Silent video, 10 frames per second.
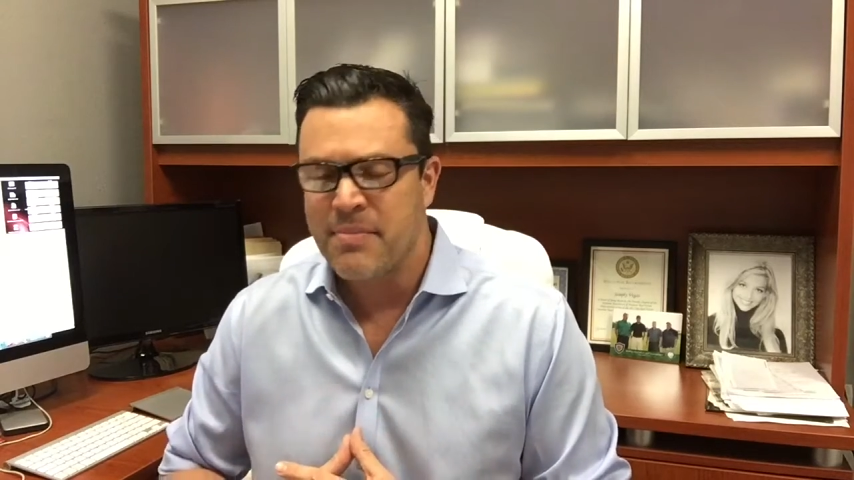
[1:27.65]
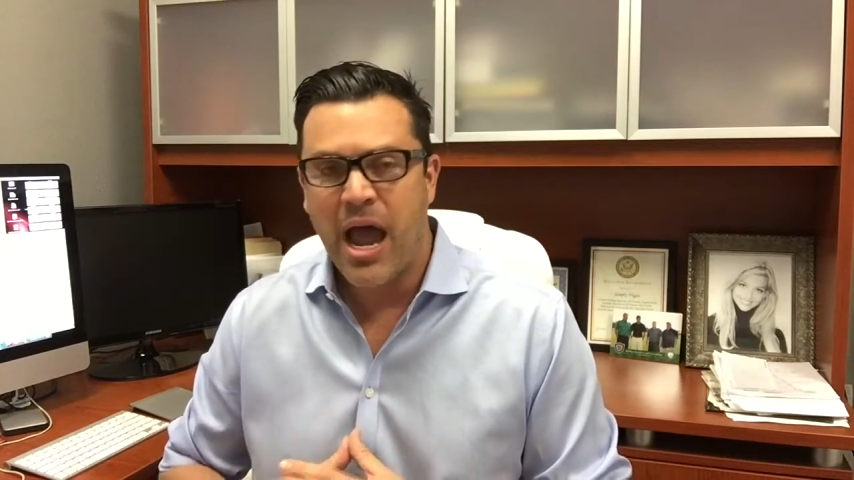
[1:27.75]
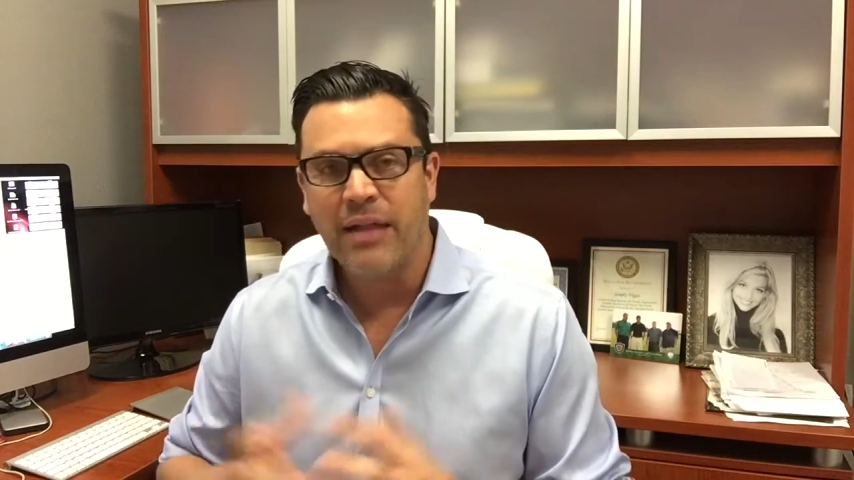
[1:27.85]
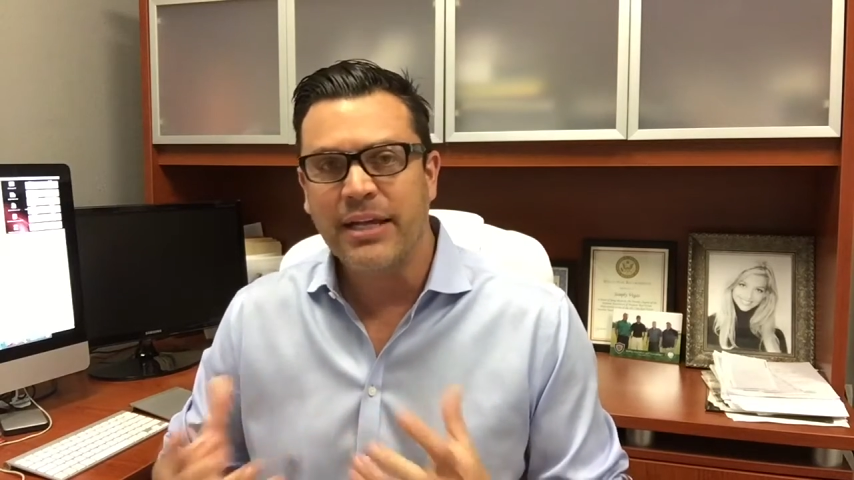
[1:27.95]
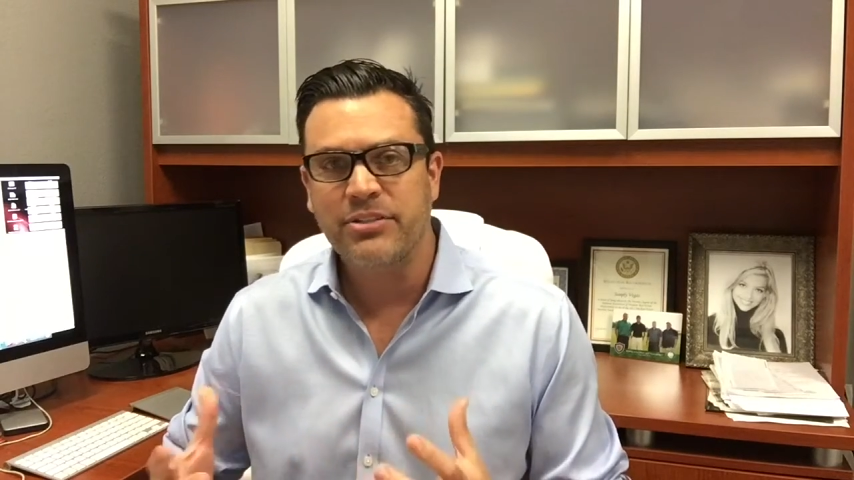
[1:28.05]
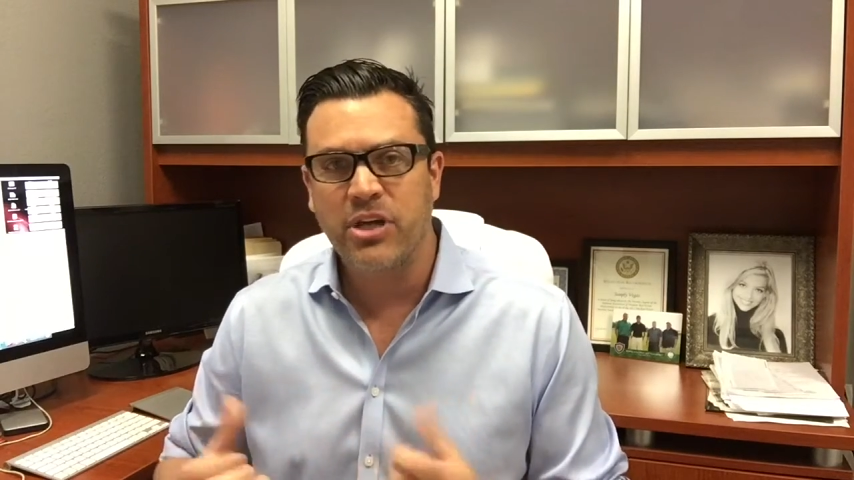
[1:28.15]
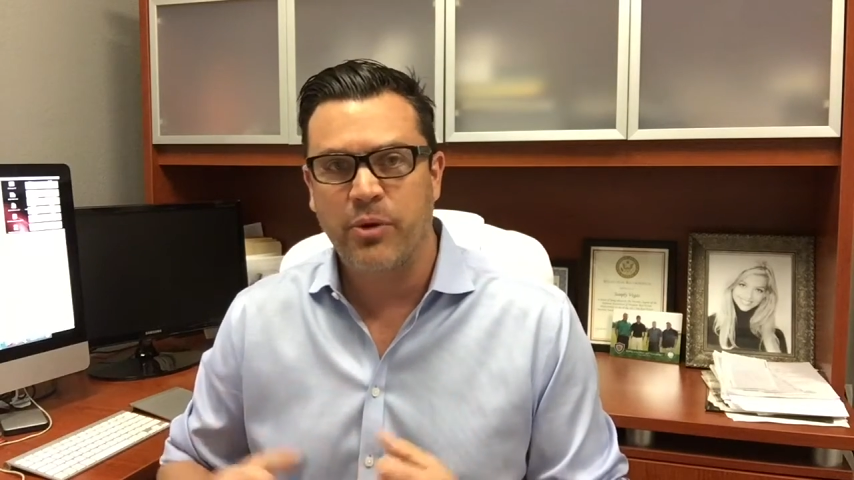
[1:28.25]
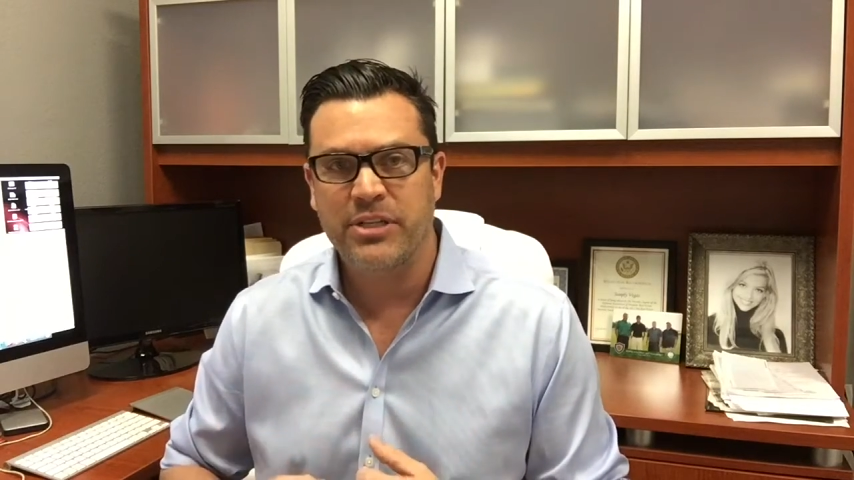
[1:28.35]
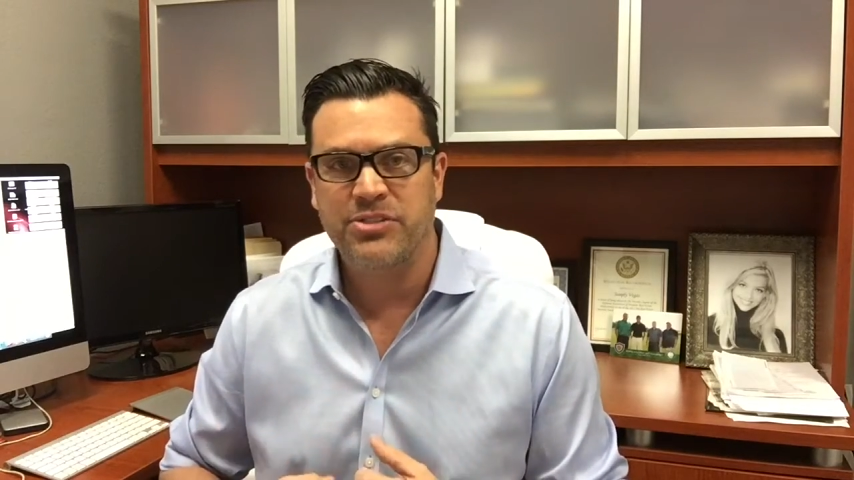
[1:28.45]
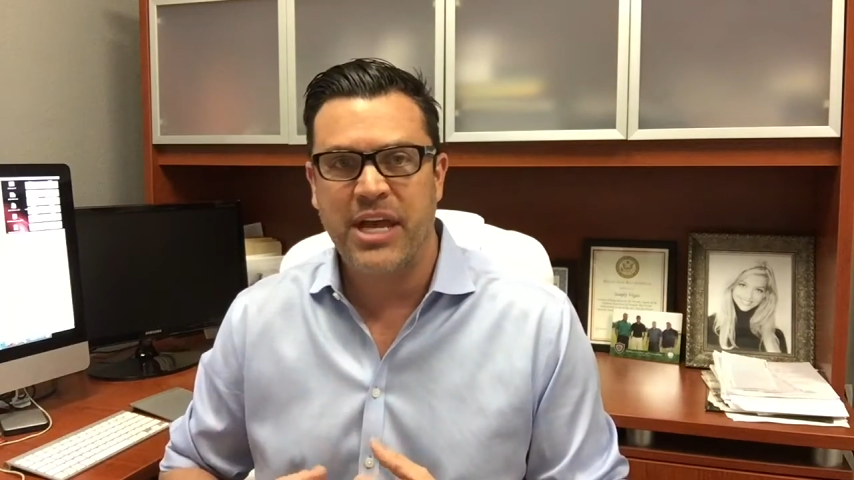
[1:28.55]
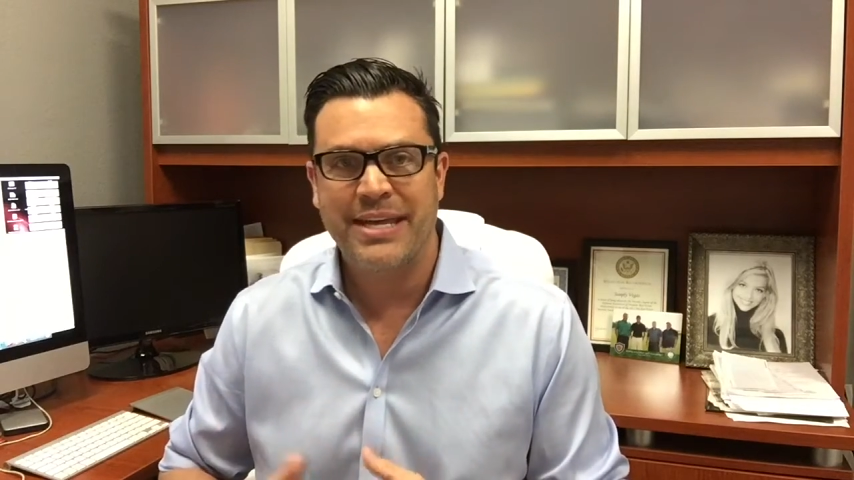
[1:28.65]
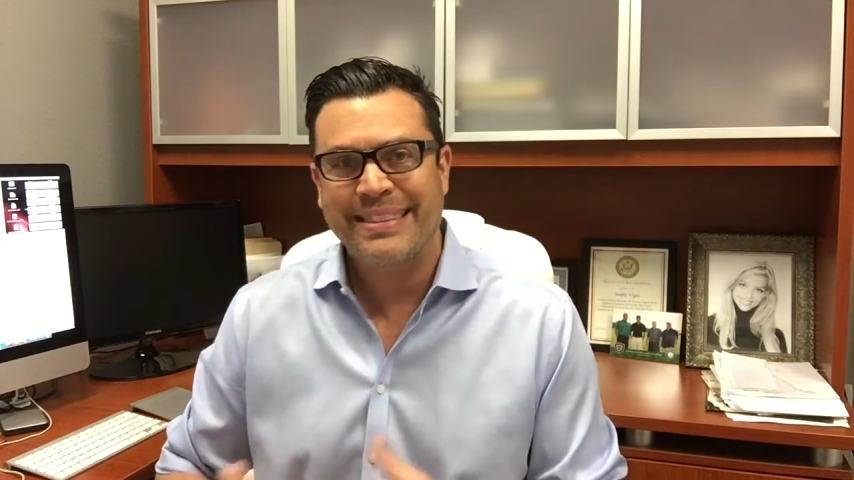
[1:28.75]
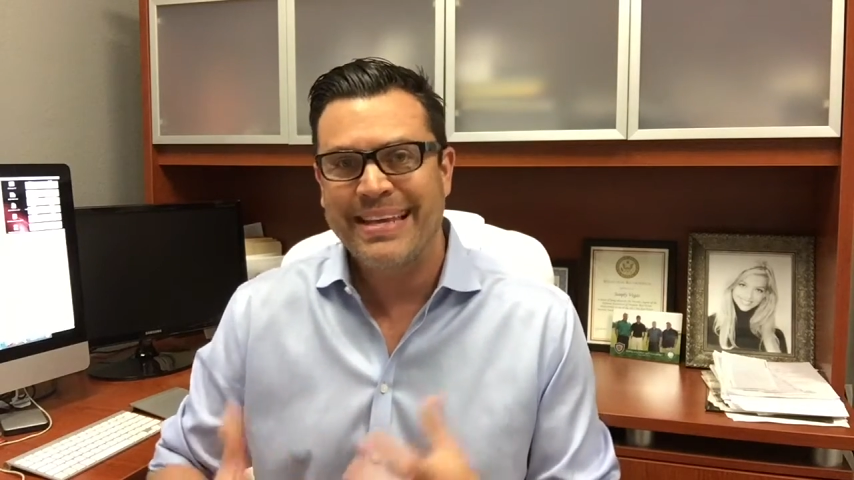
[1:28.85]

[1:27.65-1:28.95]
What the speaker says: I like to go in and say,